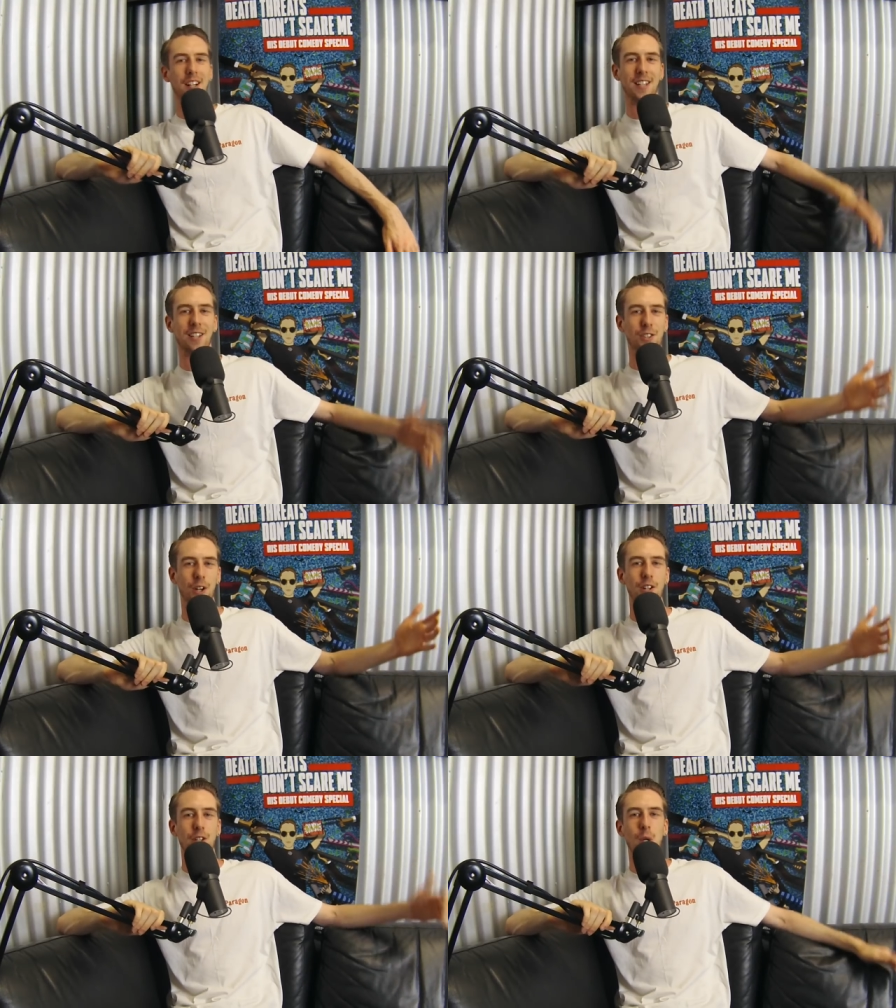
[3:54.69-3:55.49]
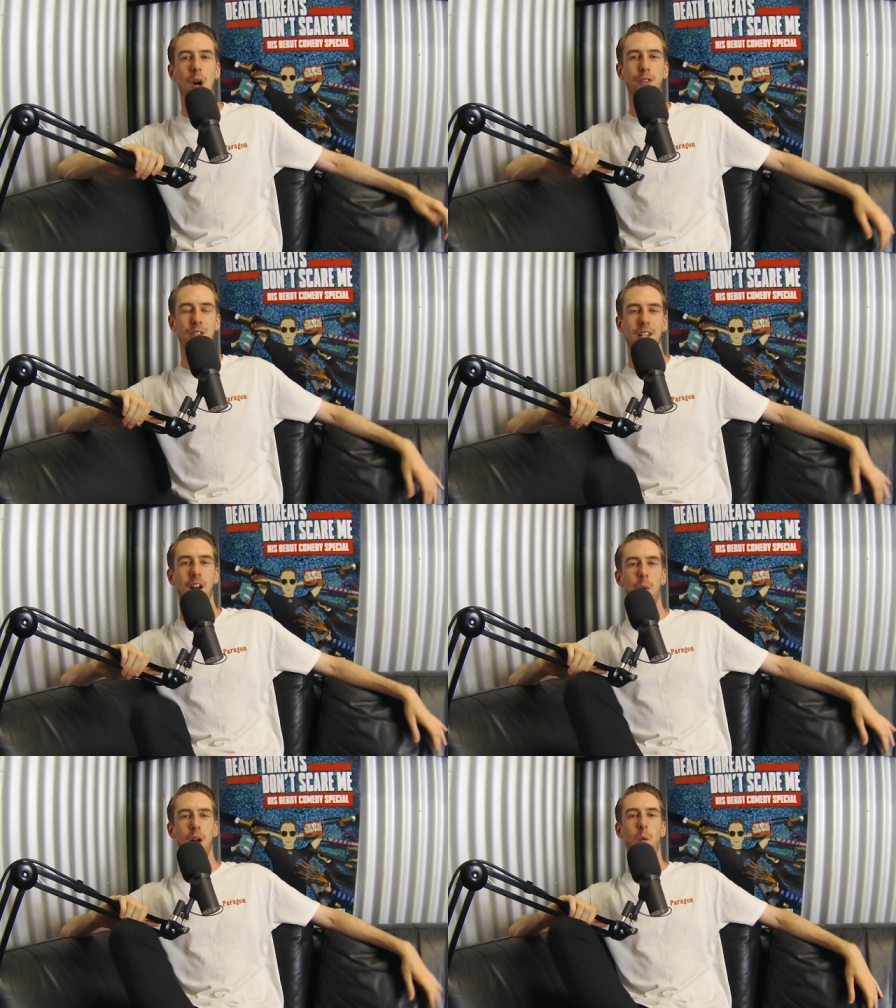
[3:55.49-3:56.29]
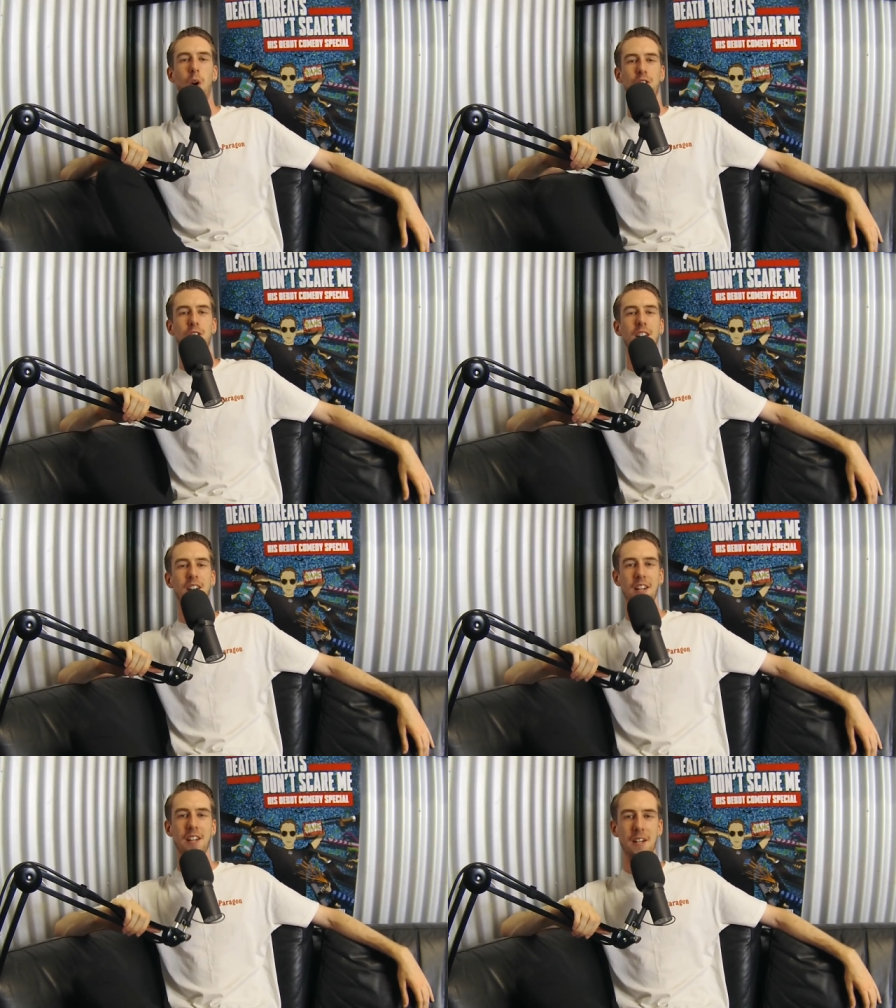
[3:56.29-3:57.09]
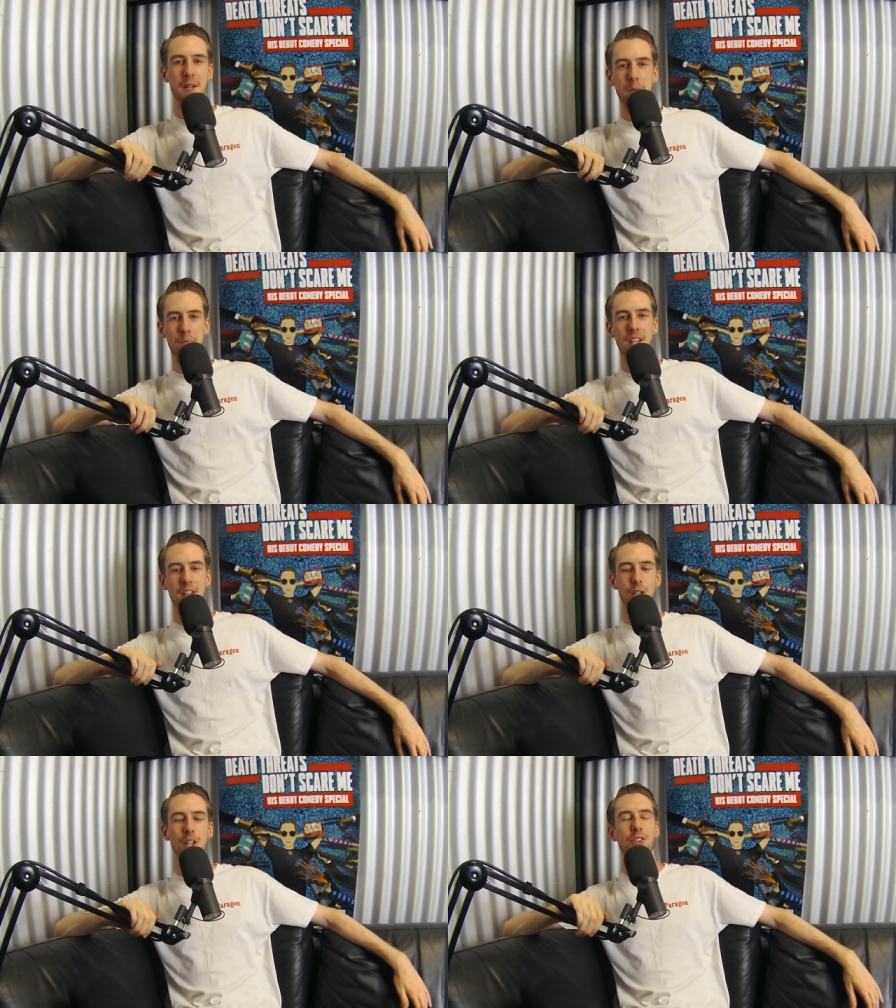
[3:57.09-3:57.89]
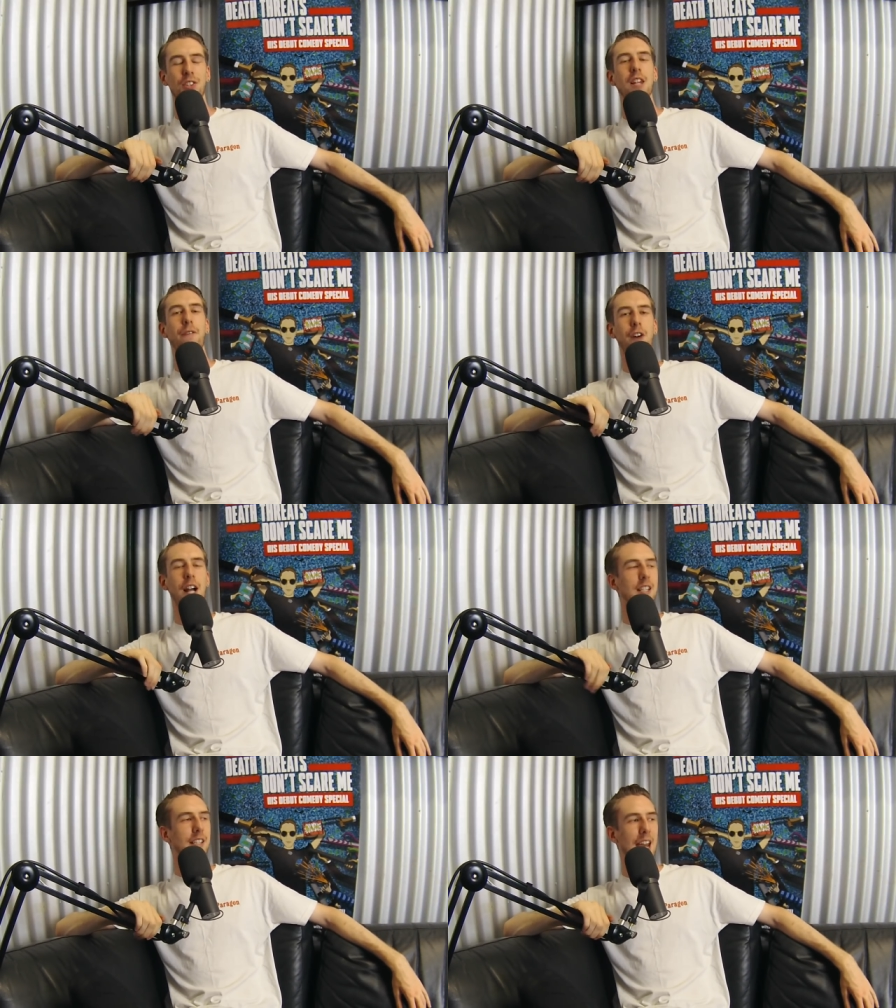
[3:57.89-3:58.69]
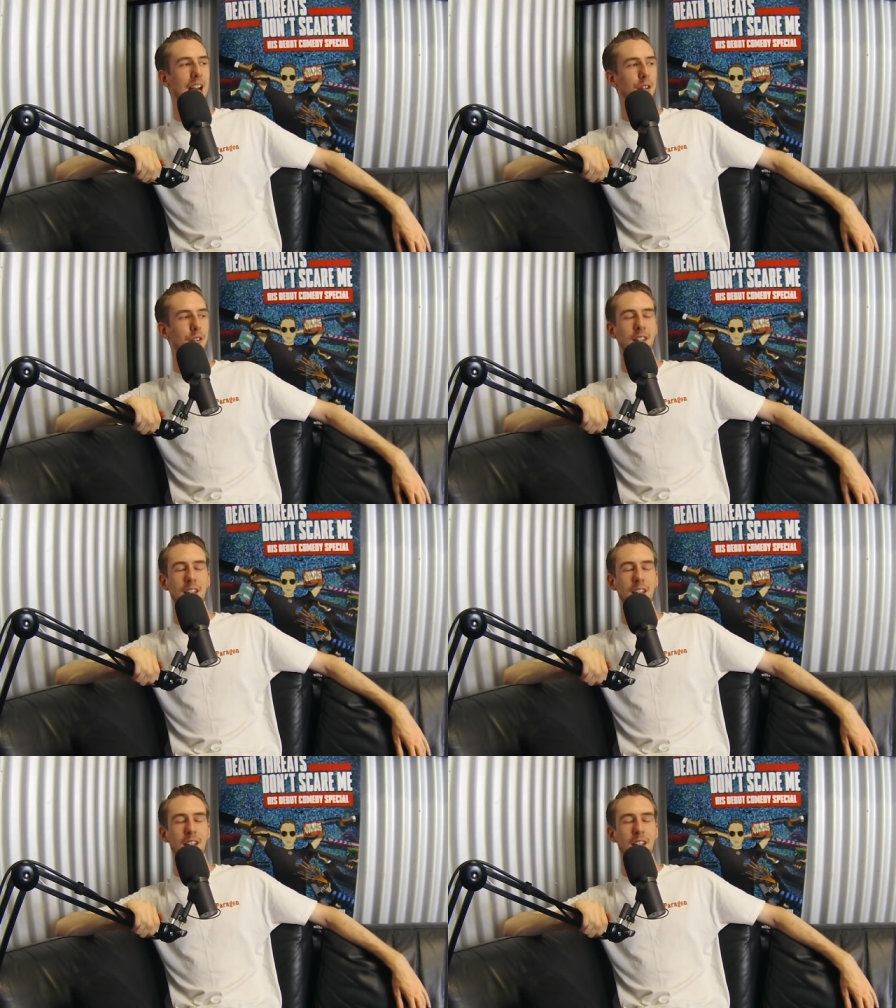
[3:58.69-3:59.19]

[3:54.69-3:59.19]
It's like, dude, you obviously don't want to watch it. You can see the fucking counter thing.